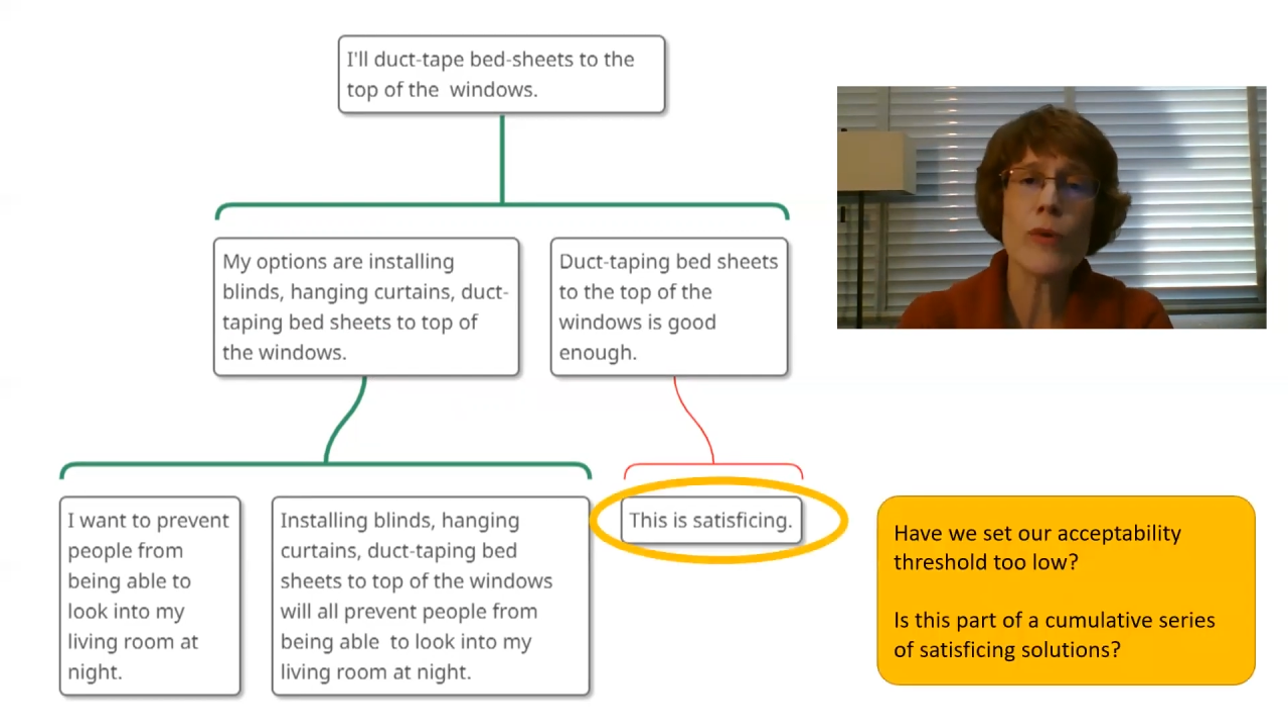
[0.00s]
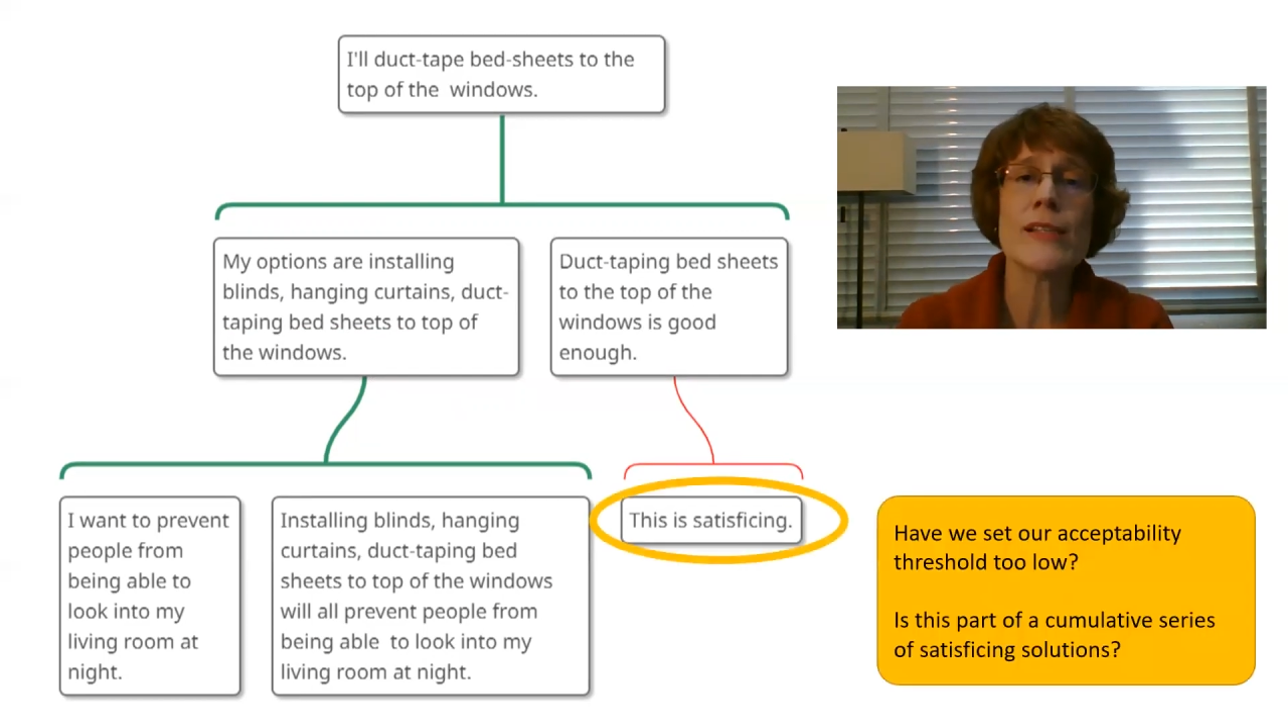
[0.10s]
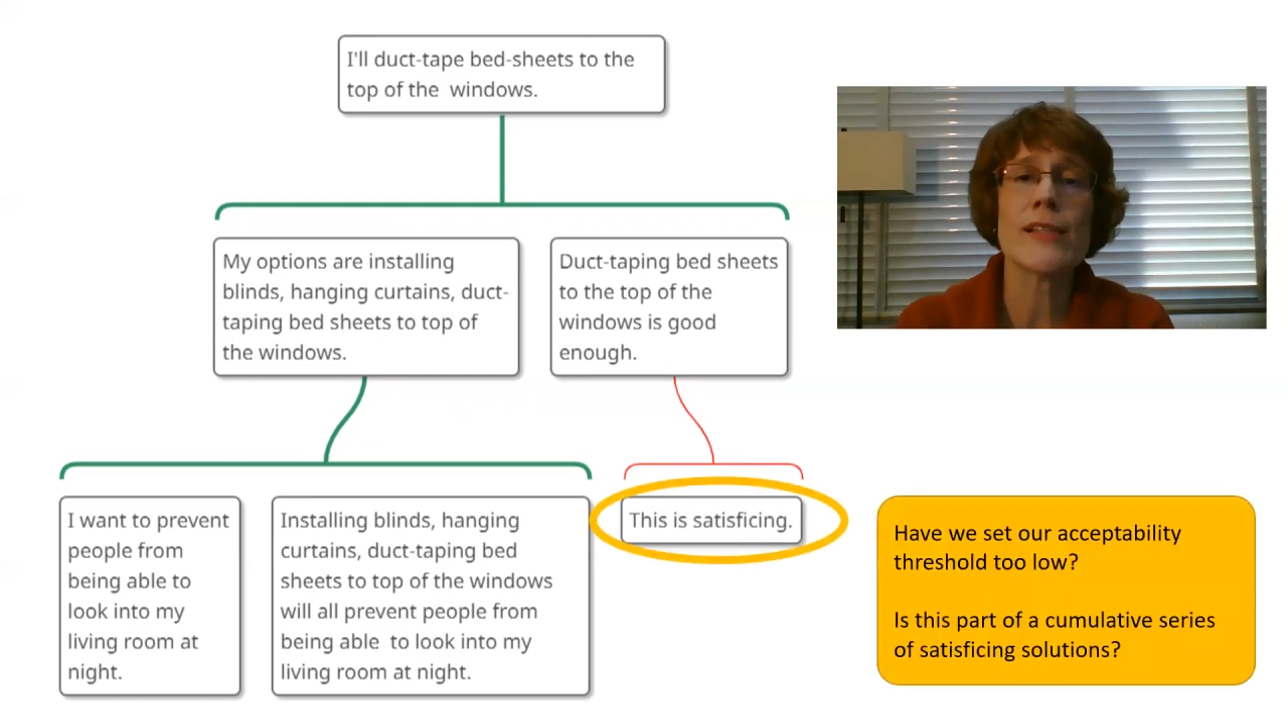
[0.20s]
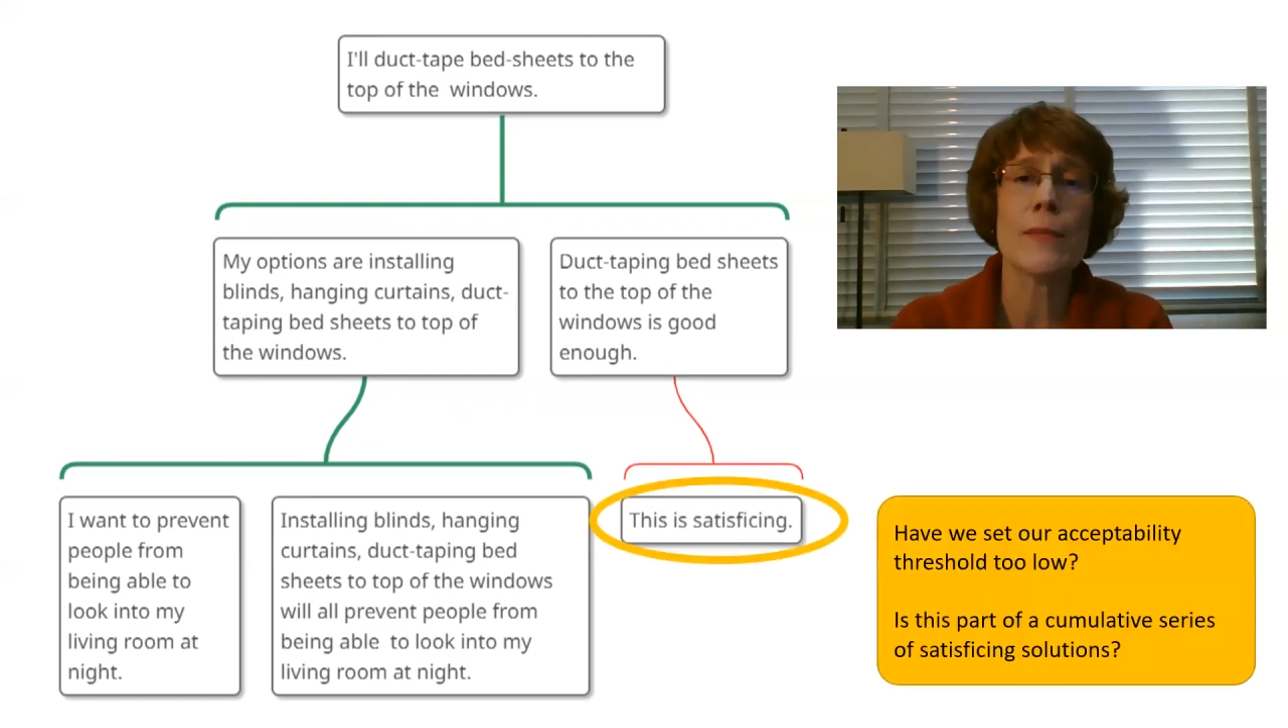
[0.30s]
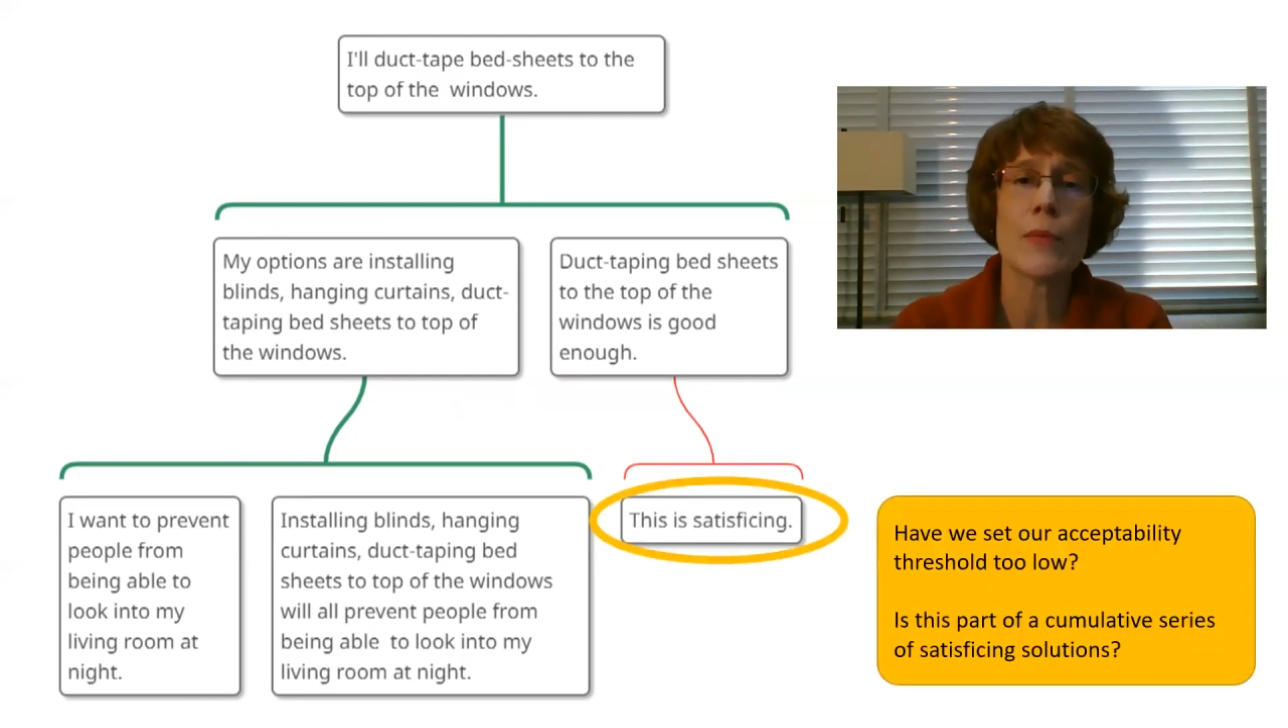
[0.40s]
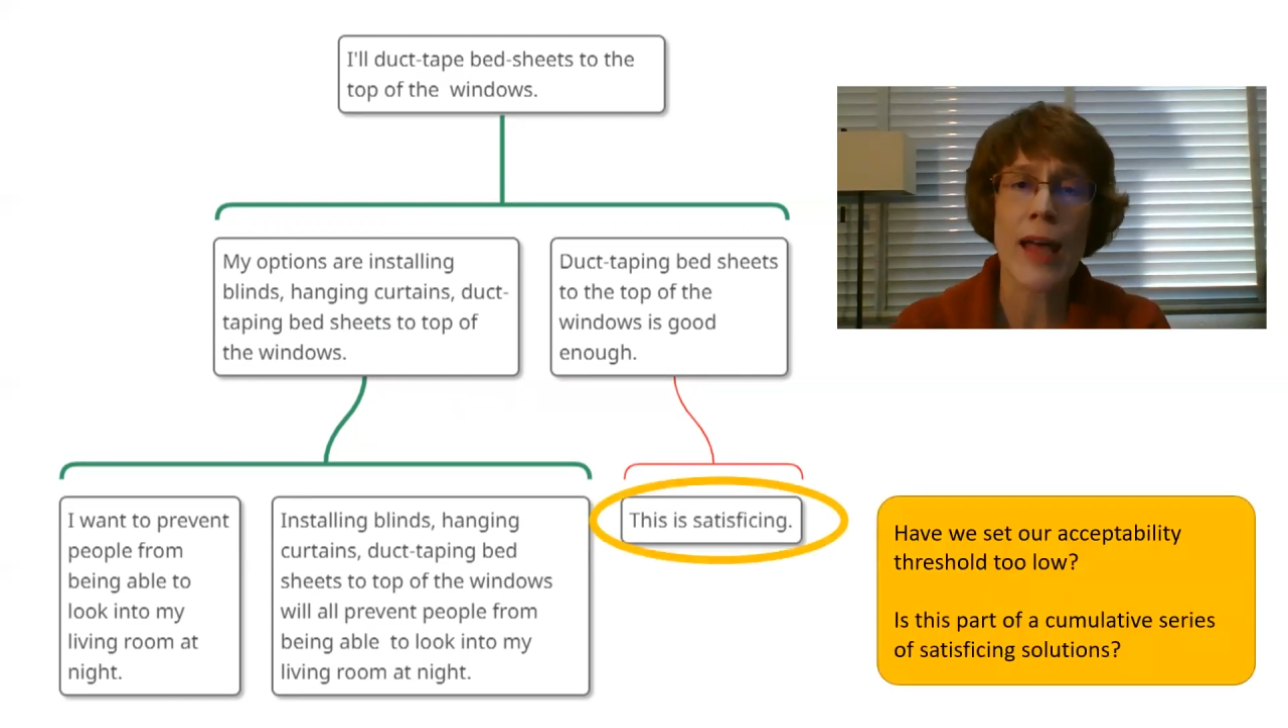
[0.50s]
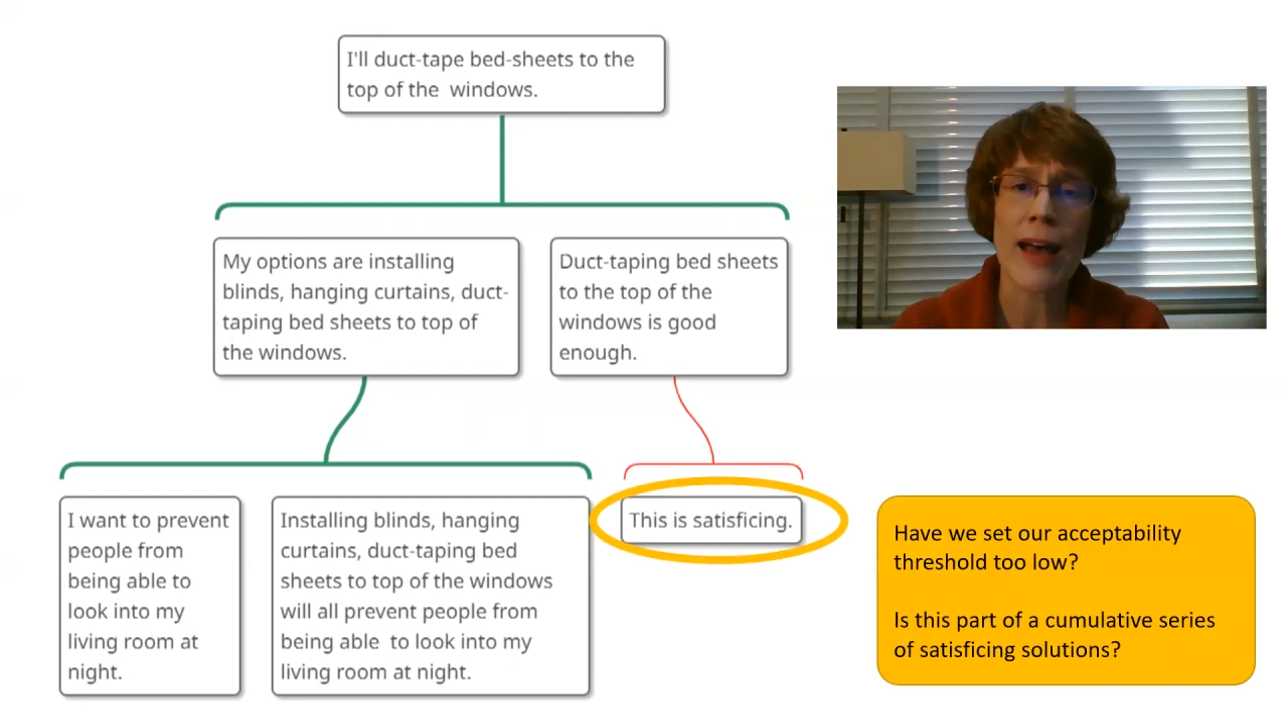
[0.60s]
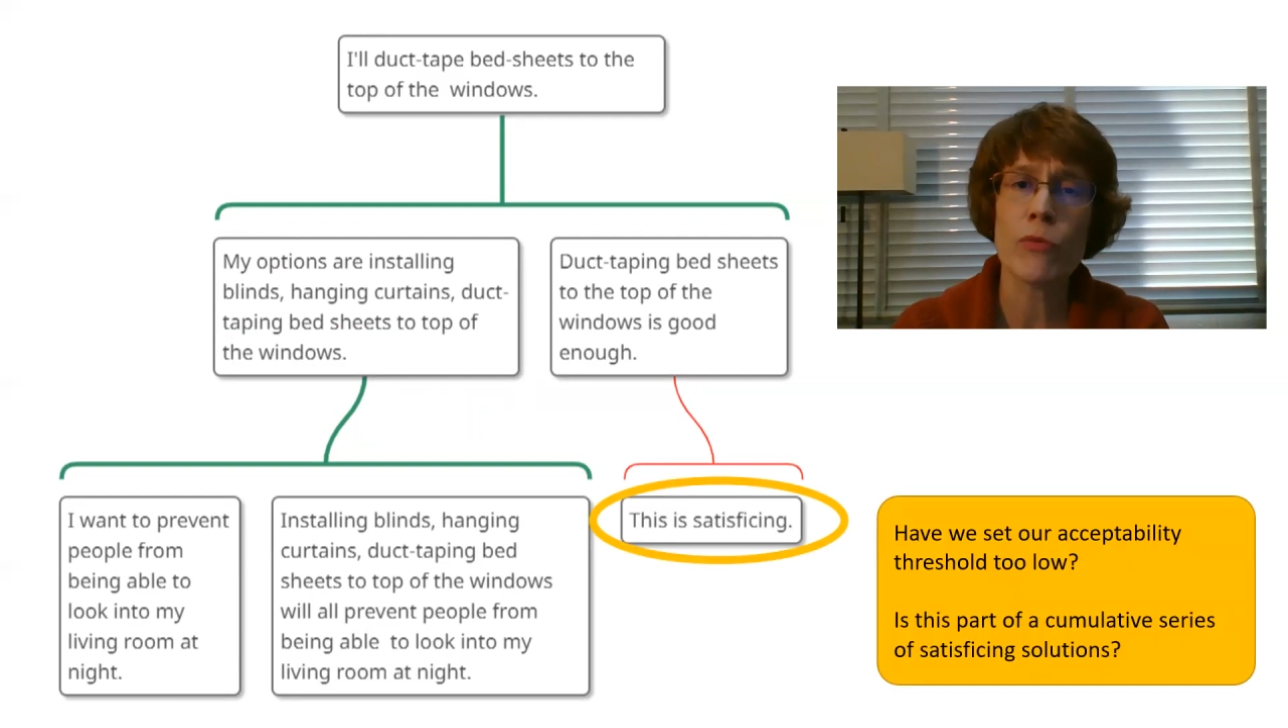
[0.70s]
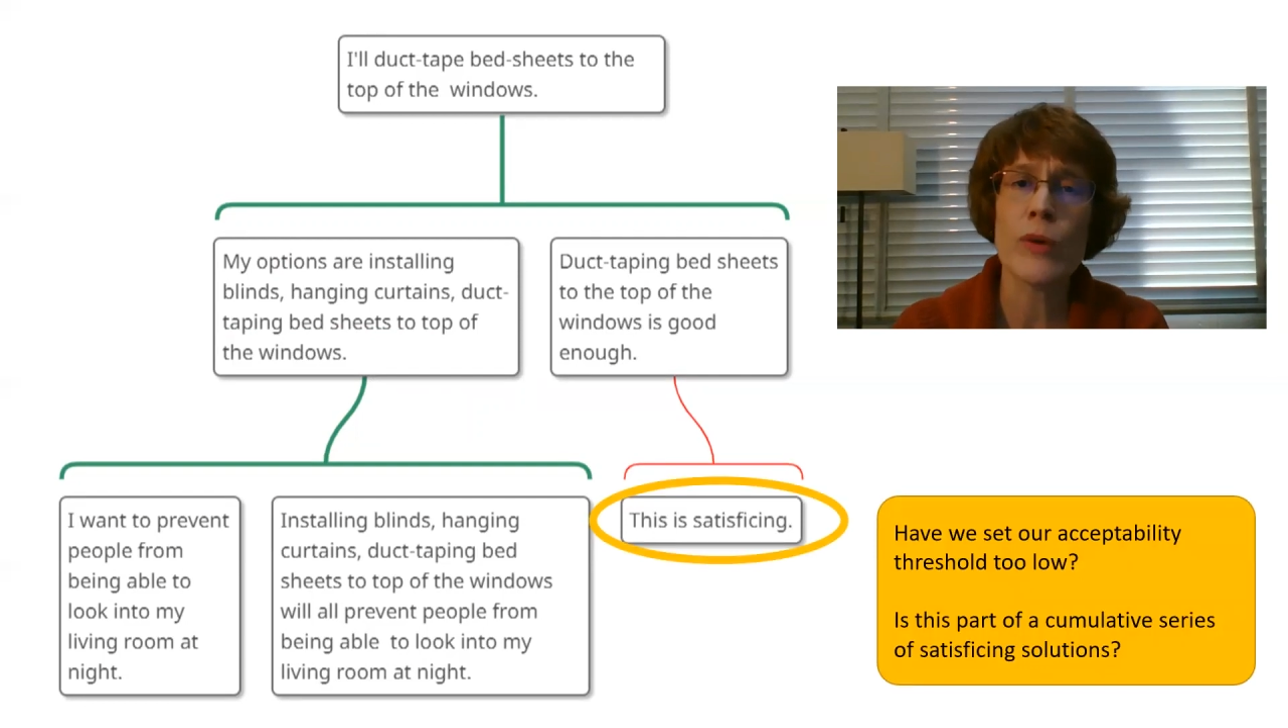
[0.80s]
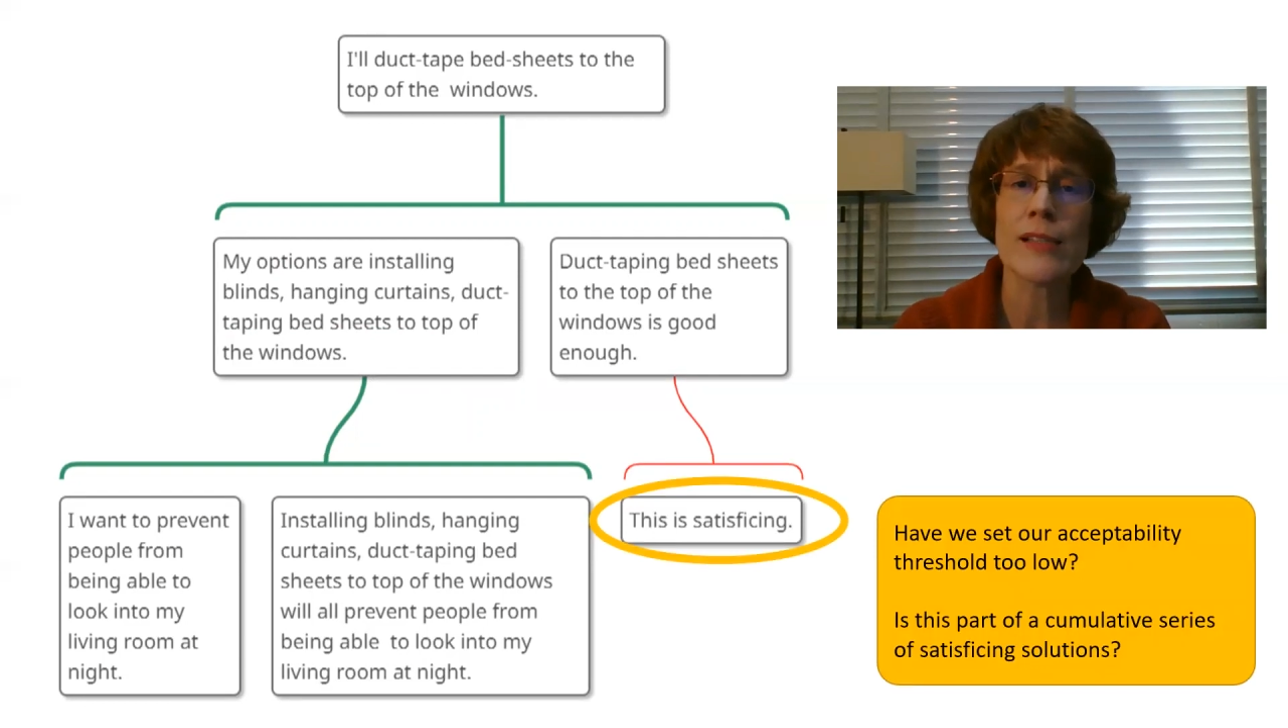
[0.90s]

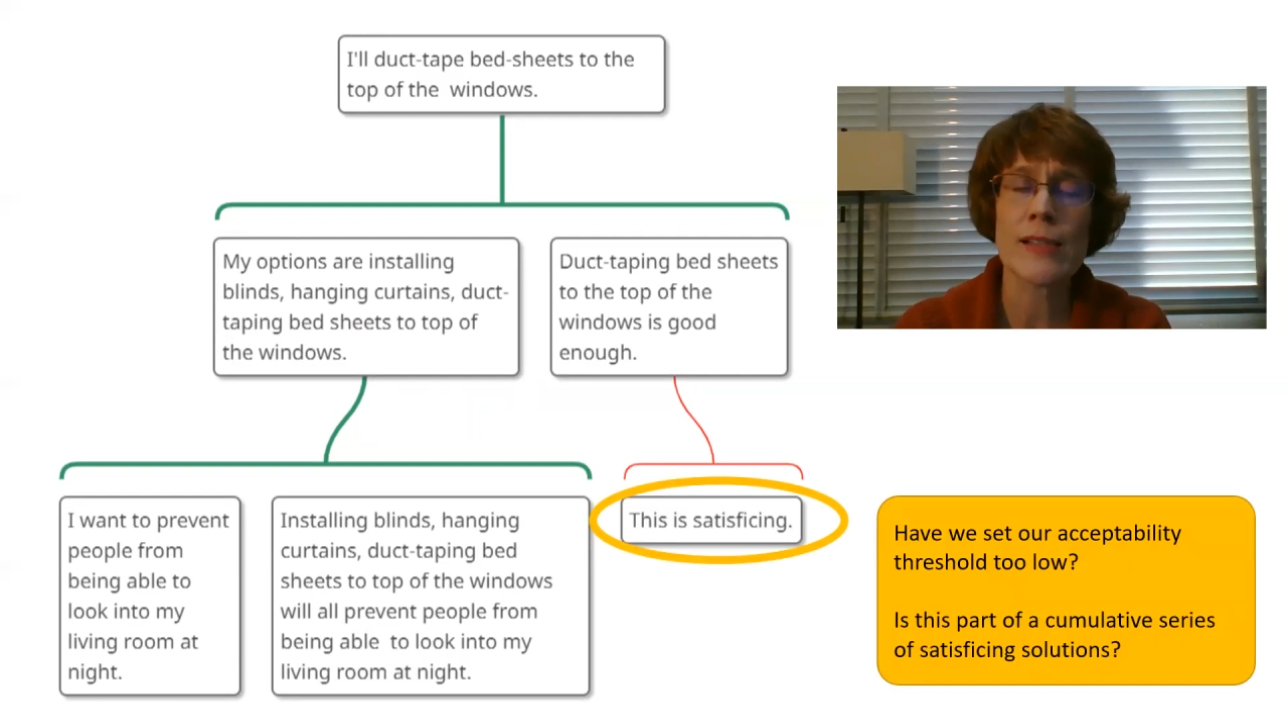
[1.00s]
we